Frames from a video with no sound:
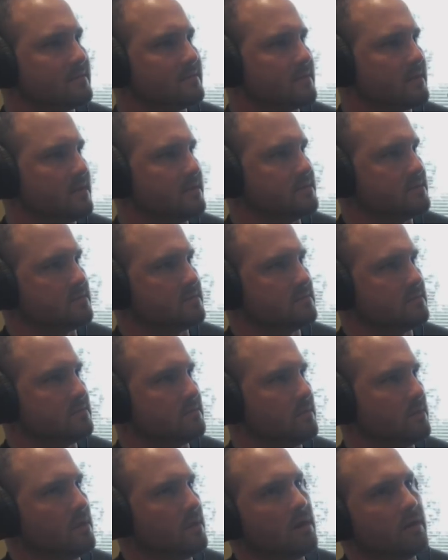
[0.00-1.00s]
Because,
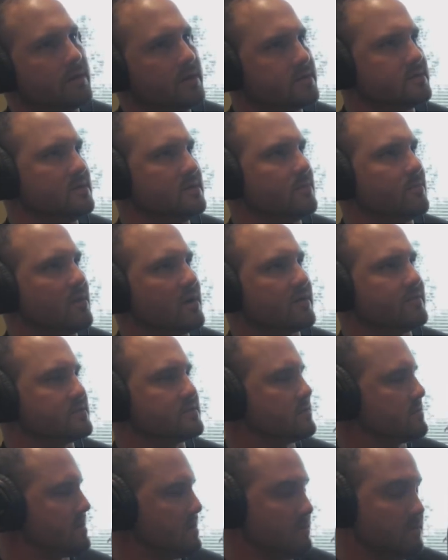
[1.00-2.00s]
well, no, he doesn't eat
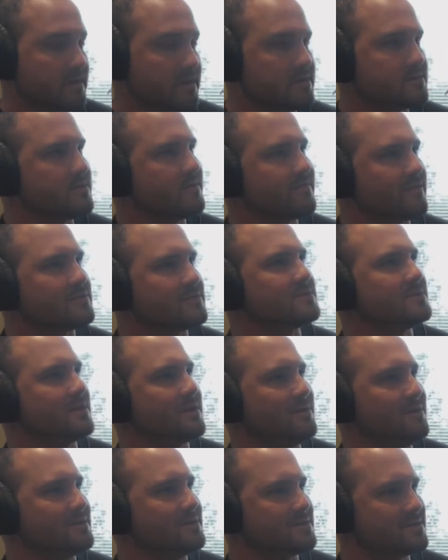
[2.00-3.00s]
breakfast. Okay, well, there's the first
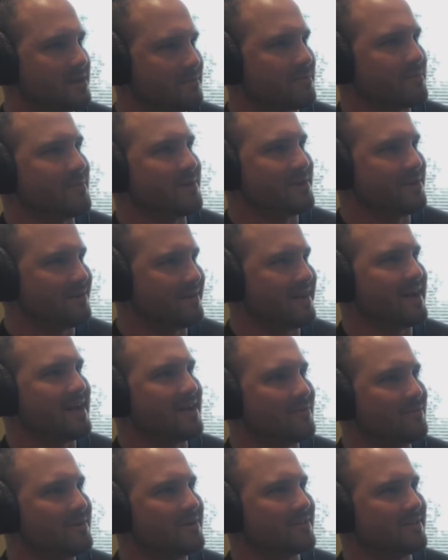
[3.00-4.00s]
thing you need to supplement your
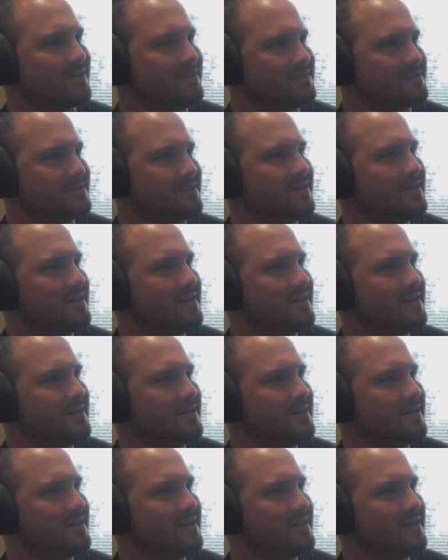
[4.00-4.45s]
diet with is